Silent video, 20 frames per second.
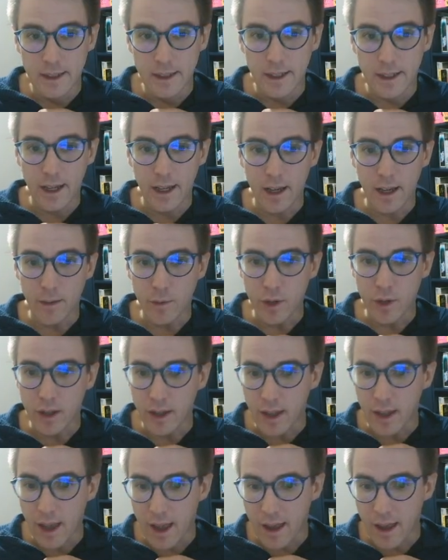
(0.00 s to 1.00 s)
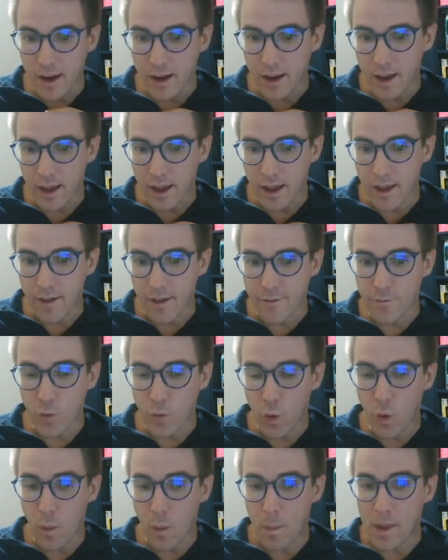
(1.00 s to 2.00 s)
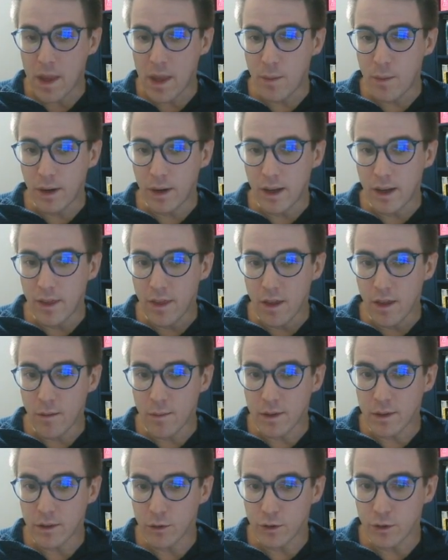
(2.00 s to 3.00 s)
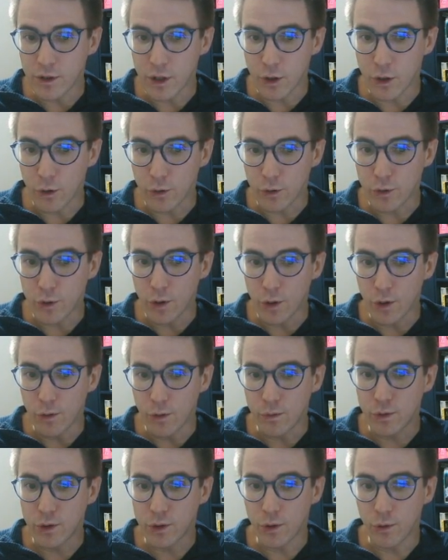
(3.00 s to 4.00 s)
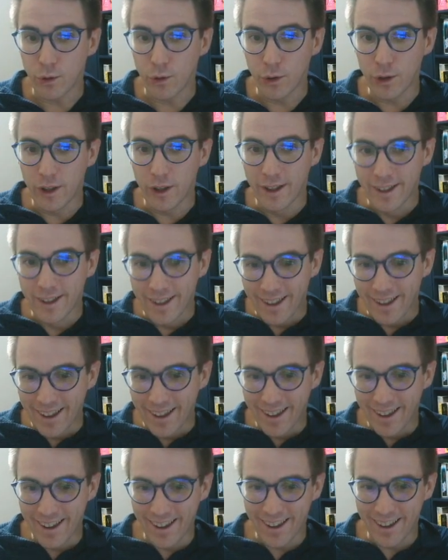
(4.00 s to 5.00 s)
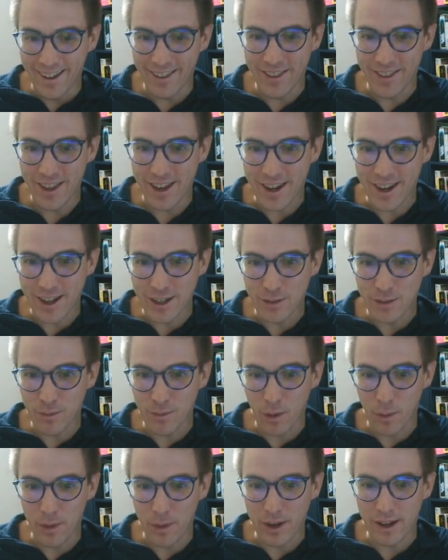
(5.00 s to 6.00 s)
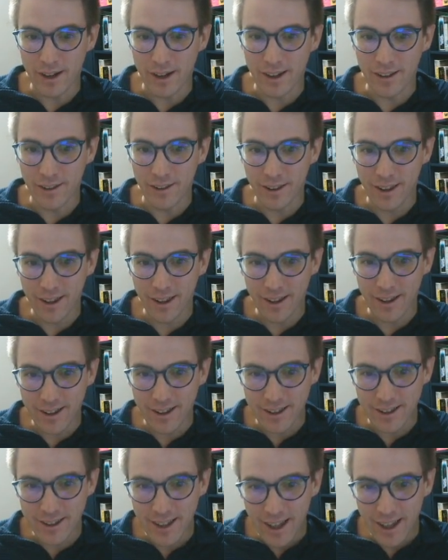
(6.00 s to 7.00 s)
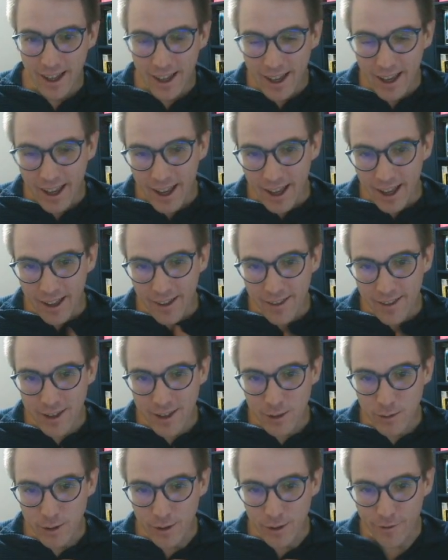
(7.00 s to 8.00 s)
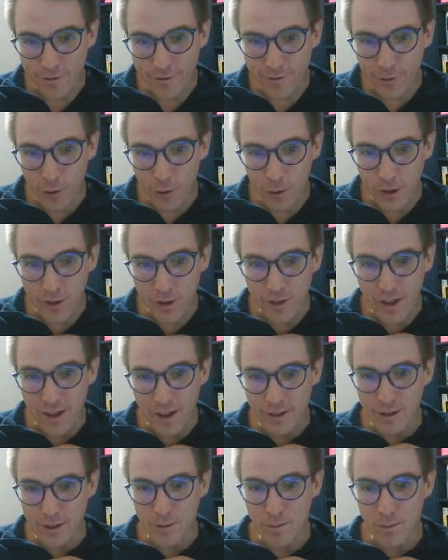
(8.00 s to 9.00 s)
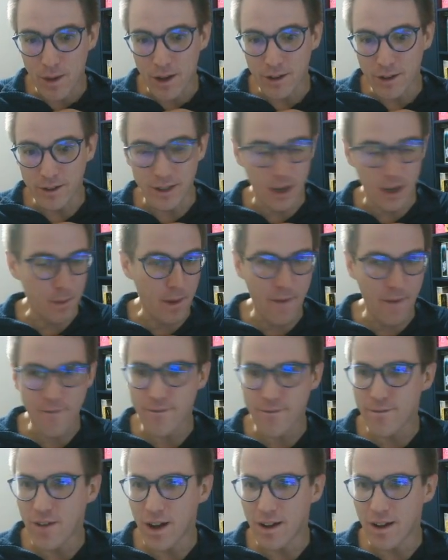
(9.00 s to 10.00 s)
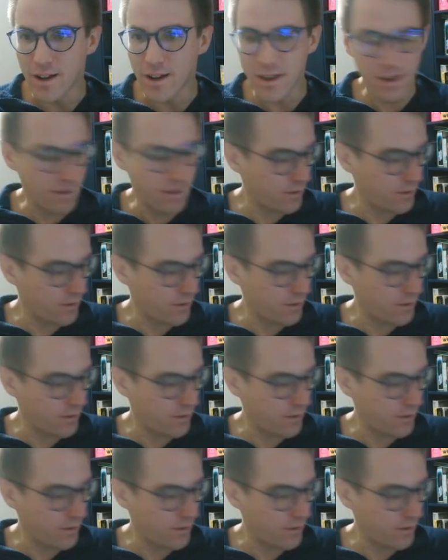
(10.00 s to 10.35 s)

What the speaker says: You can get 4 people in them as long as they're not too tall, and they're nice popular little cars. This one's done 40,000 miles in about 5